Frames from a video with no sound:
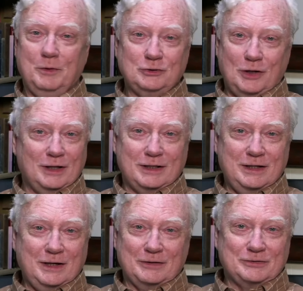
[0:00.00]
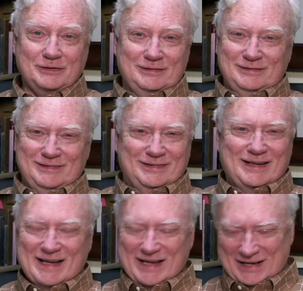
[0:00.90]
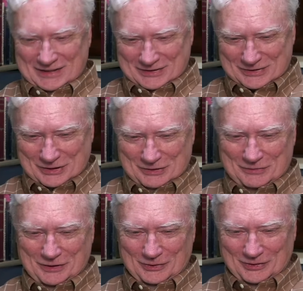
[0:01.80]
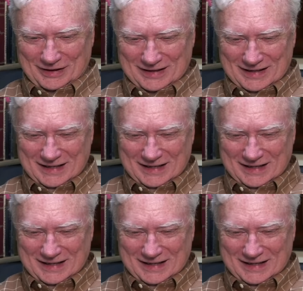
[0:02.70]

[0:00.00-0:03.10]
much all he does to serve the Lord.